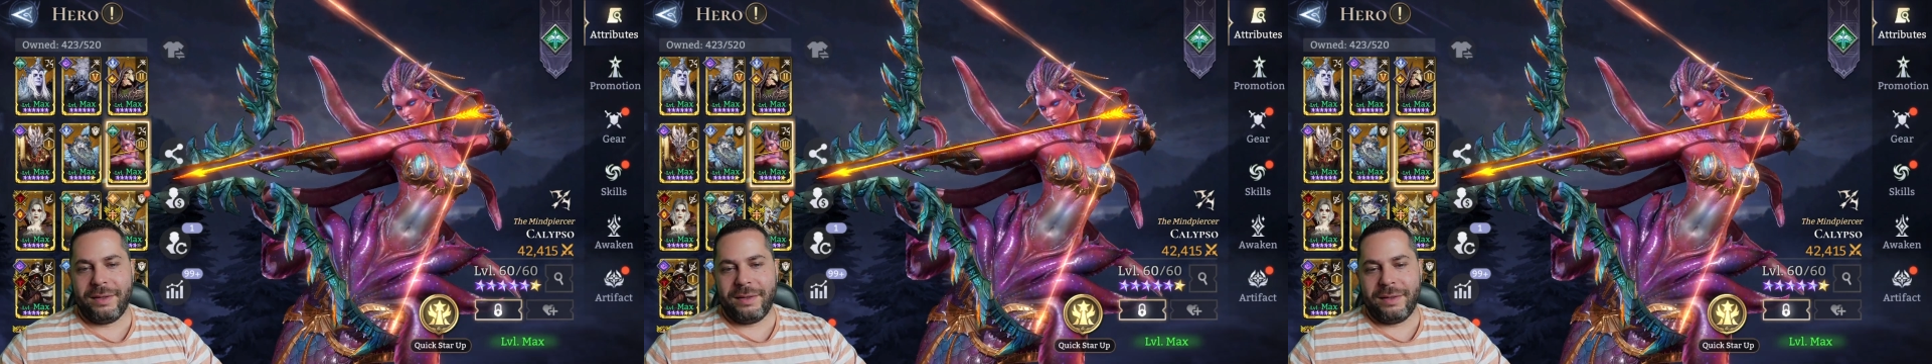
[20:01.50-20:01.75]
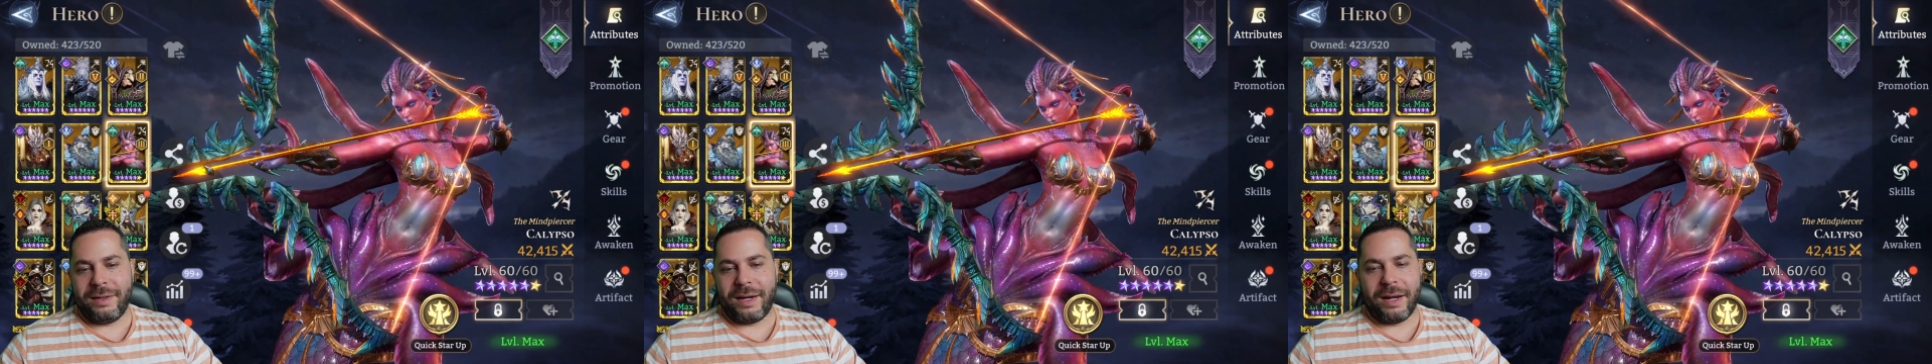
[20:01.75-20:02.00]

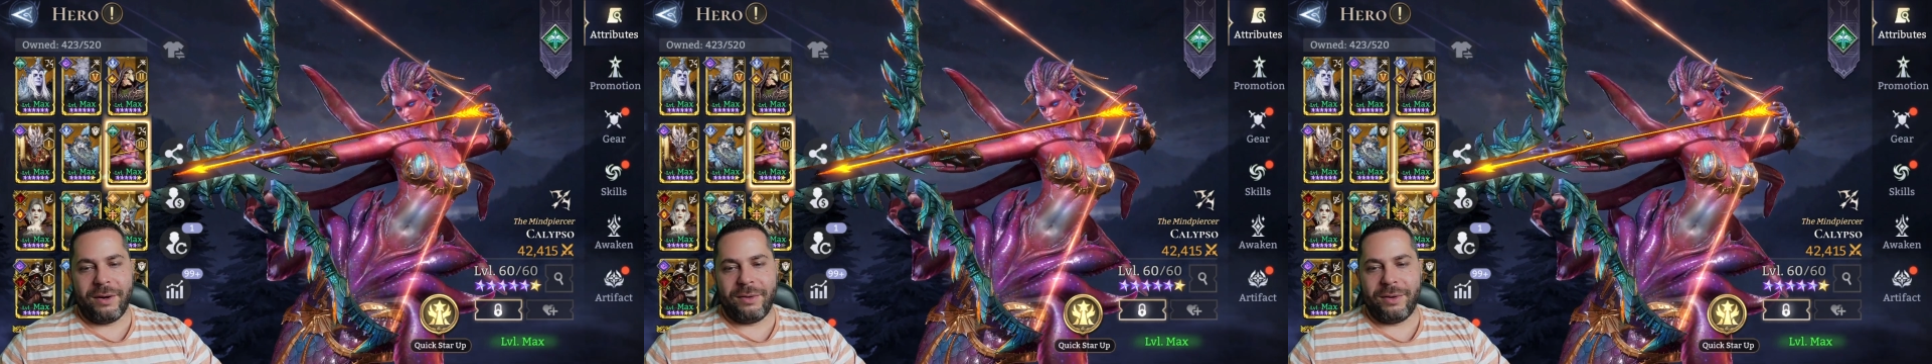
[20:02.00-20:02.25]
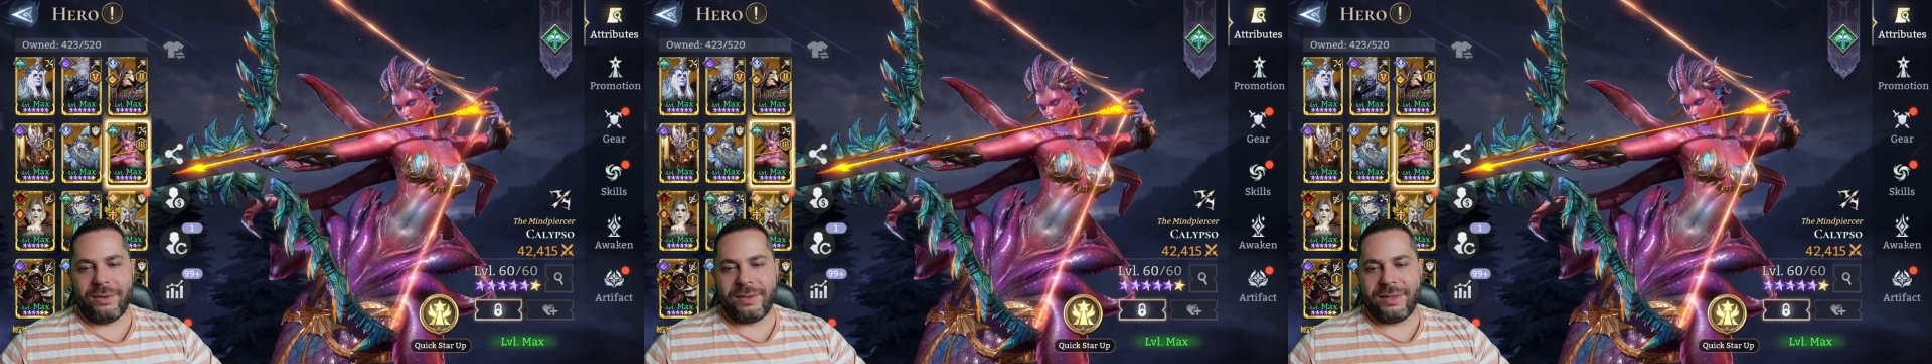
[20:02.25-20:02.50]
I don't
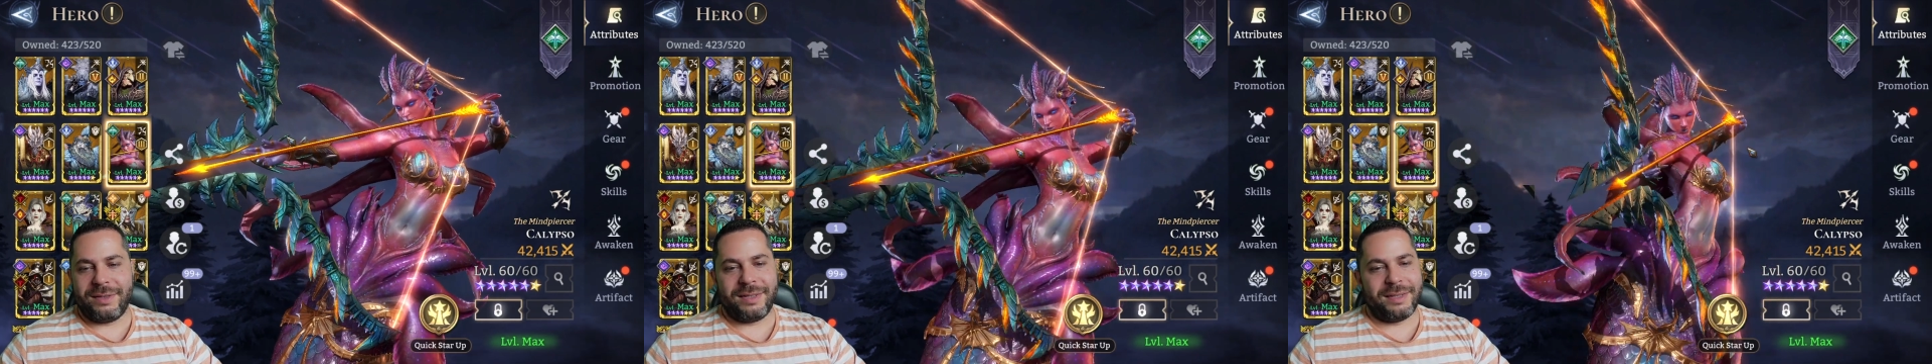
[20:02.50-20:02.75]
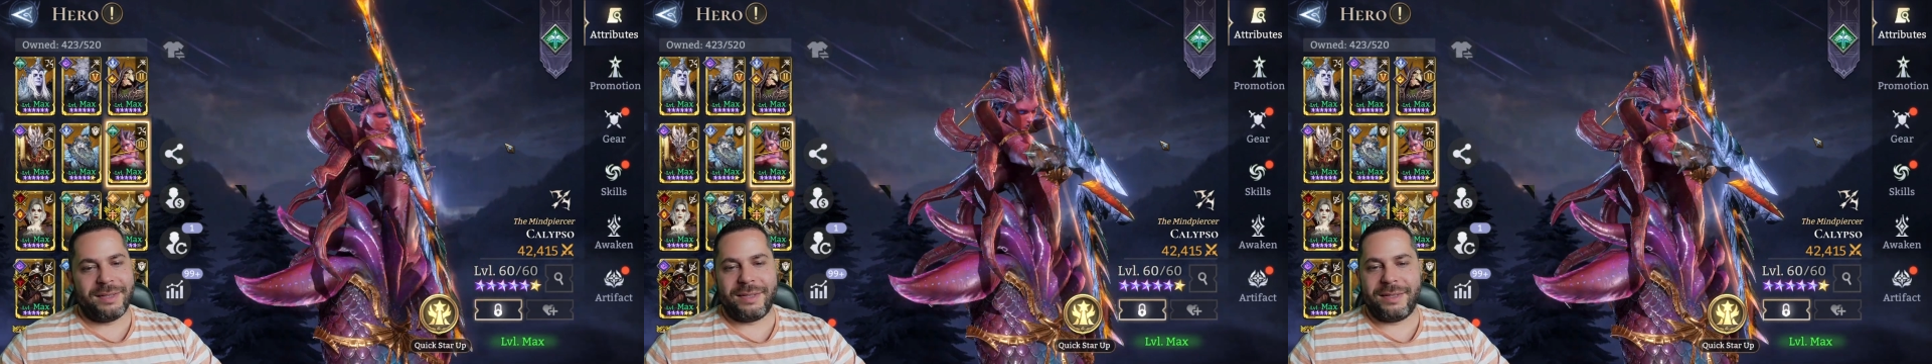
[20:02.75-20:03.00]
know
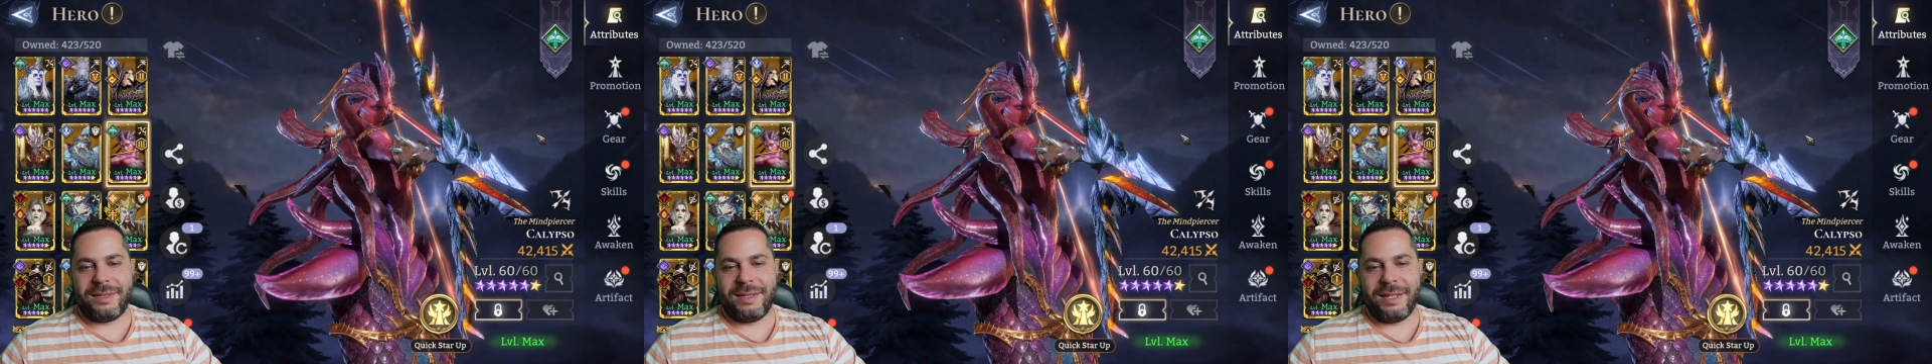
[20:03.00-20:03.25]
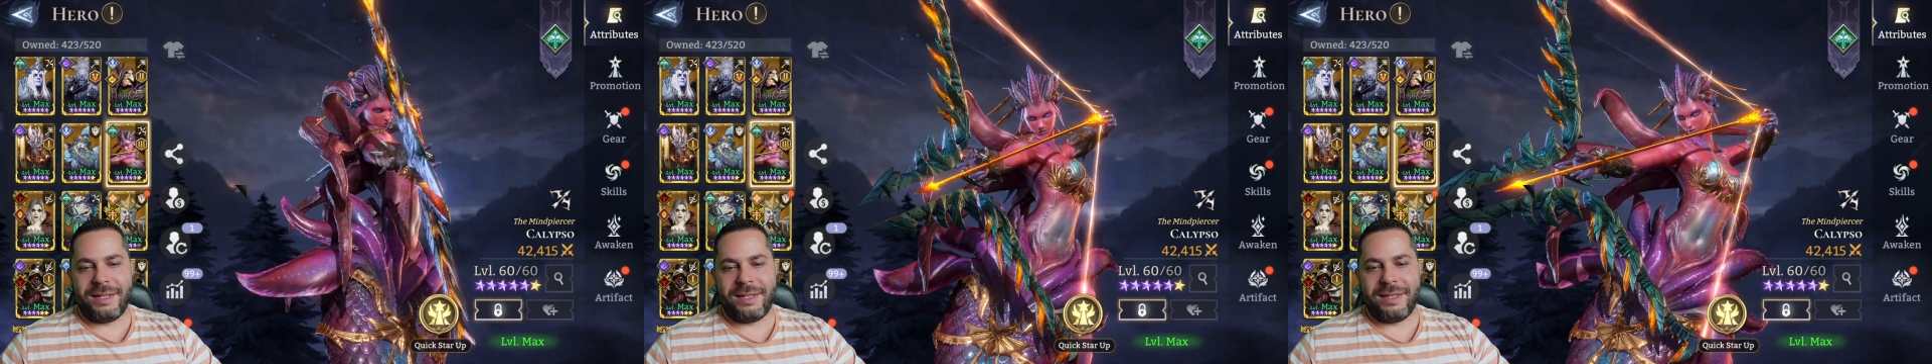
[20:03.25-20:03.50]

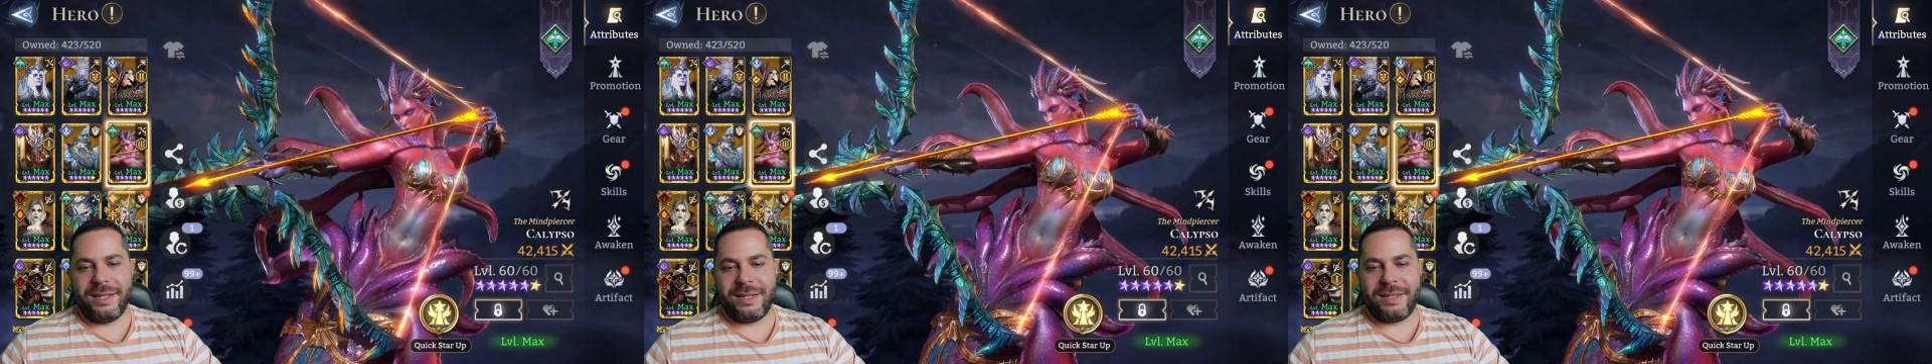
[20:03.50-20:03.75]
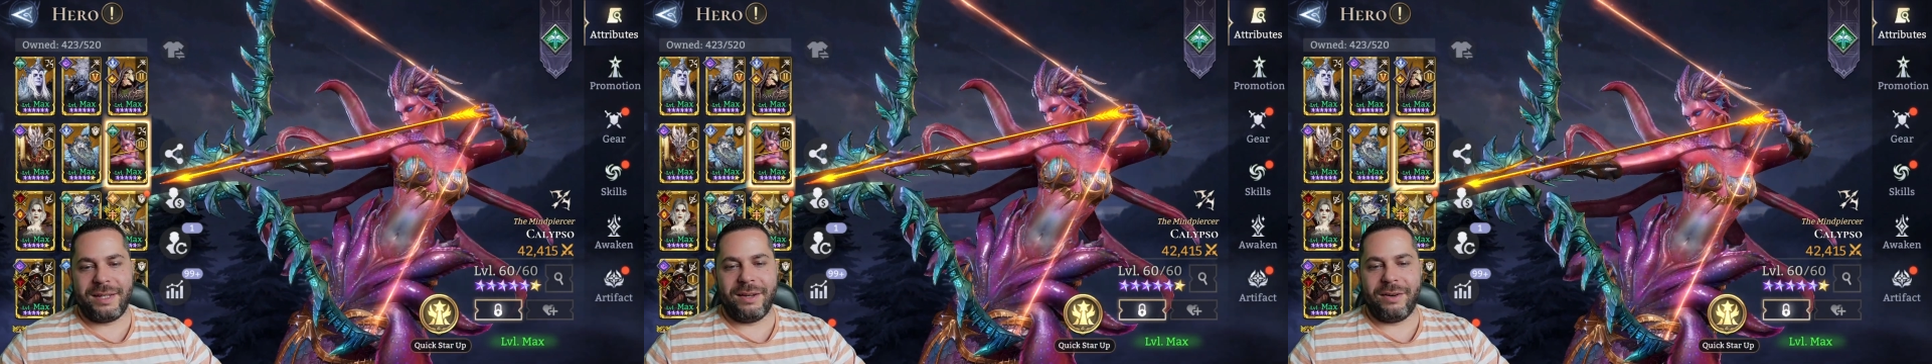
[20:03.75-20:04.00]
this
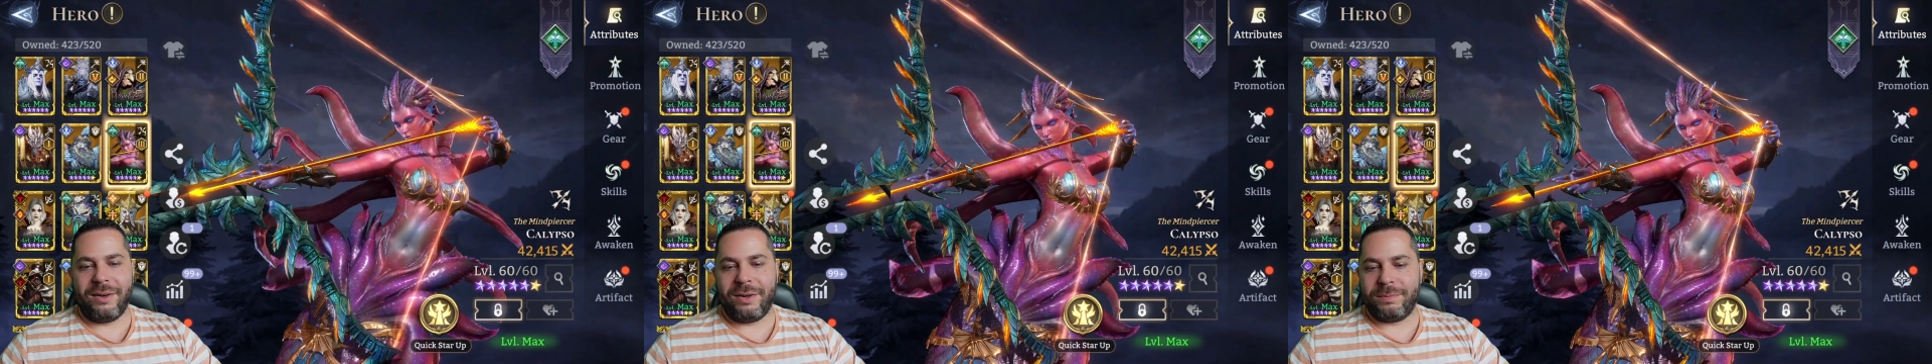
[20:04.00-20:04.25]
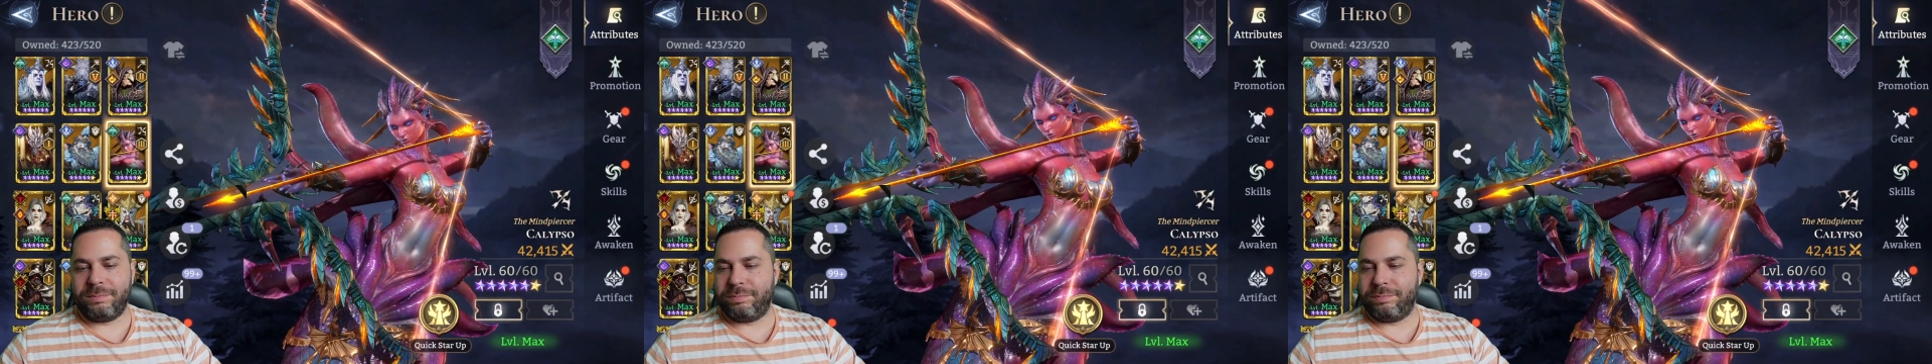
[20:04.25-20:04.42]
hero,